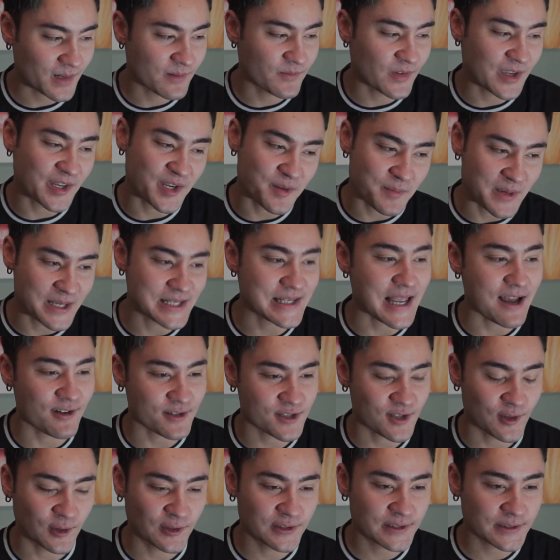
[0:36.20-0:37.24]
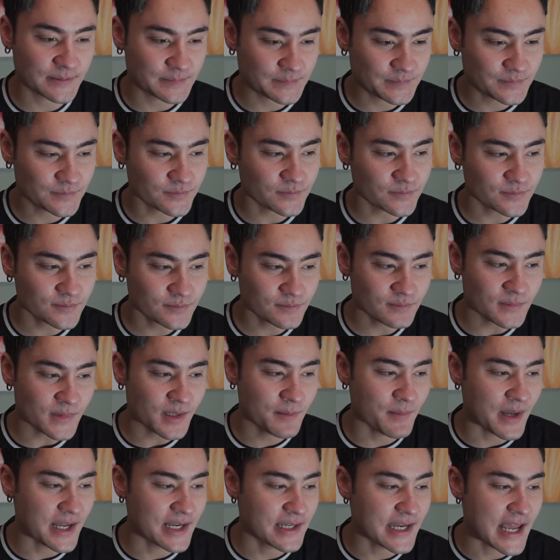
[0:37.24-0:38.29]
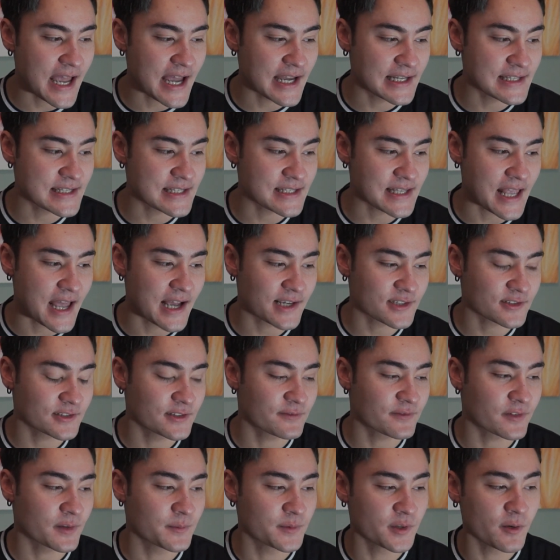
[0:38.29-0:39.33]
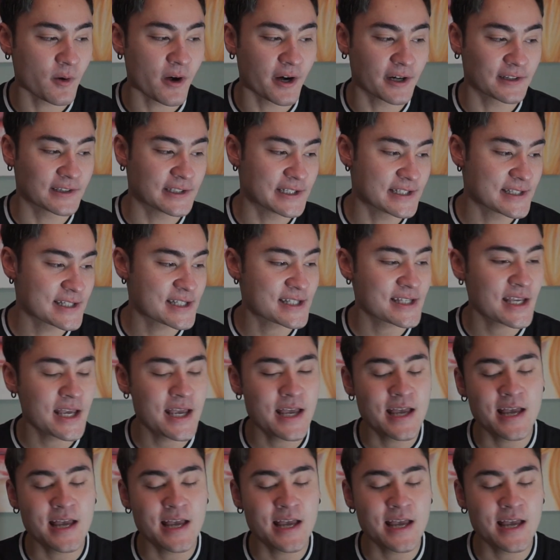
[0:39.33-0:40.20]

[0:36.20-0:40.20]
Vietnamese household. My dad's actually from New Orleans.